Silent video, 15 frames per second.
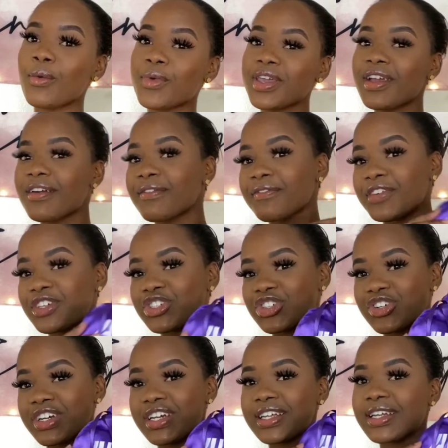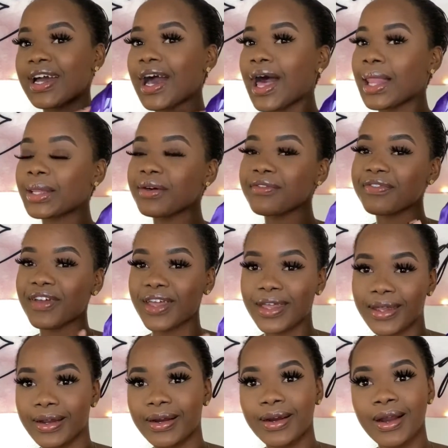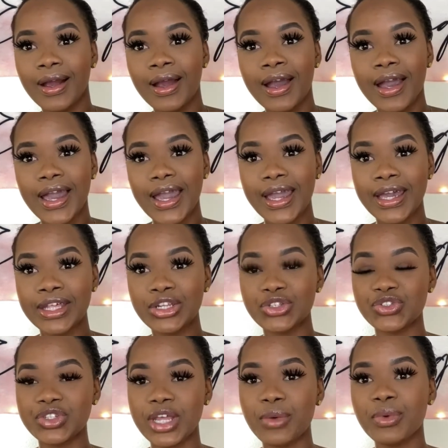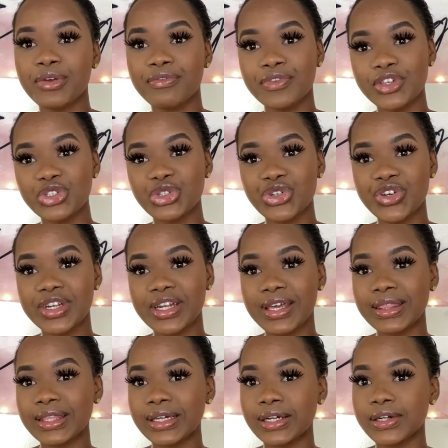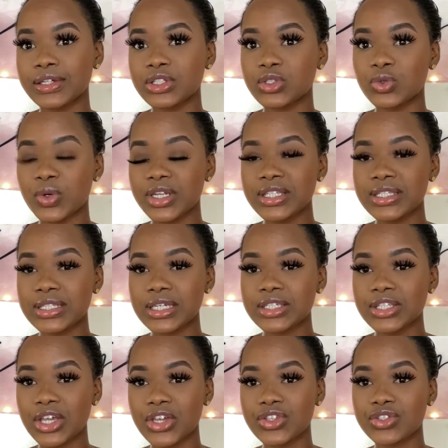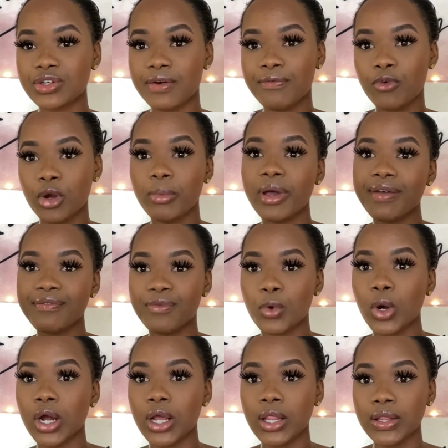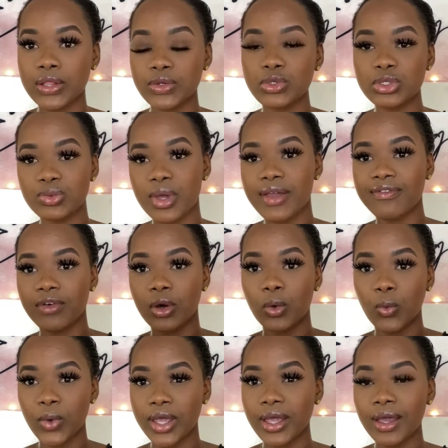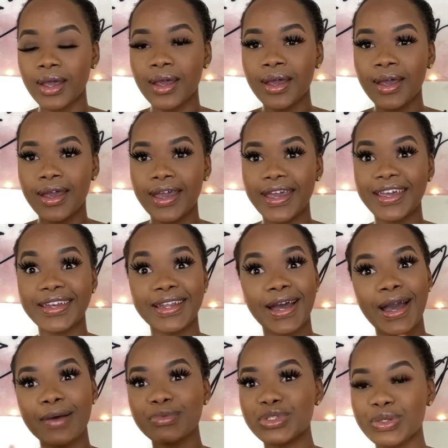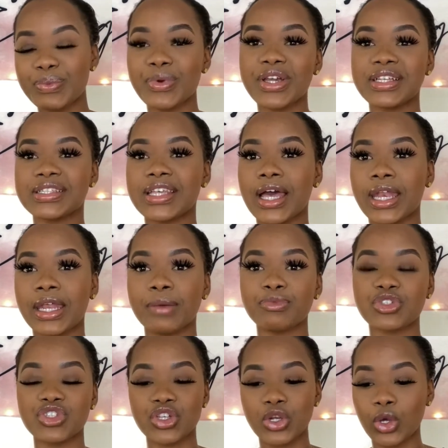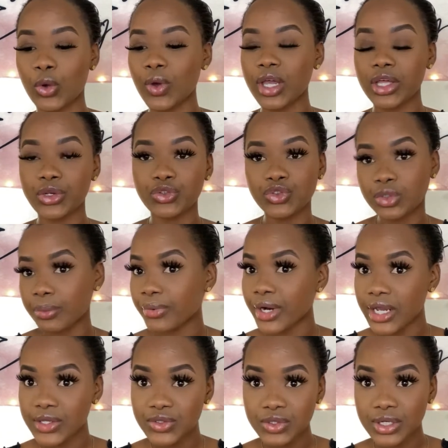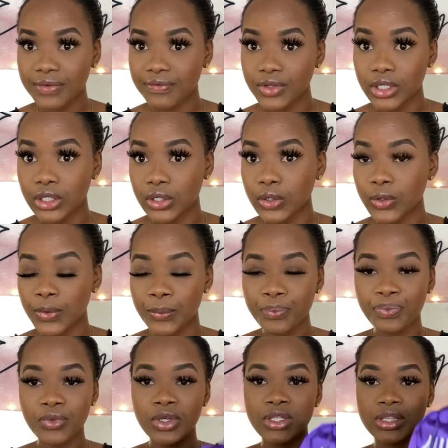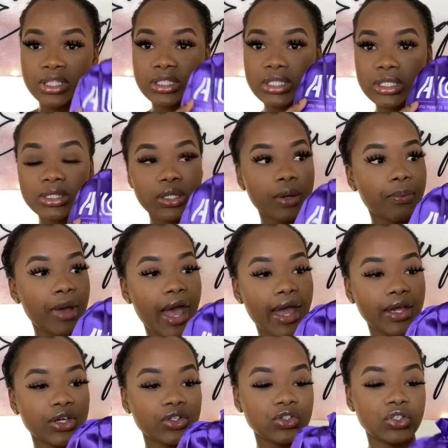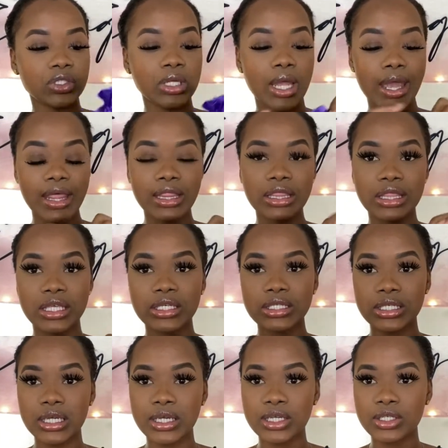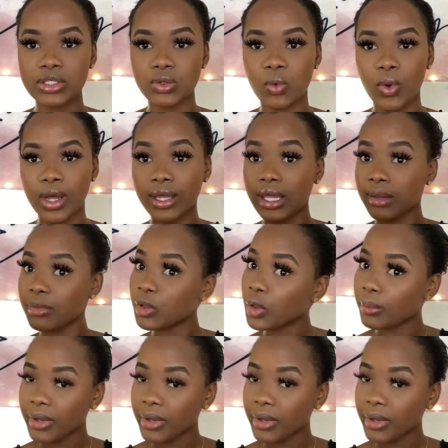we are featuring Allove hair, and today we're featuring their 26-inch 4x4 loose wave wig, and I'm super excited. I'm just gonna go ahead and jump right into the video. This is their packaging, and this is what came in our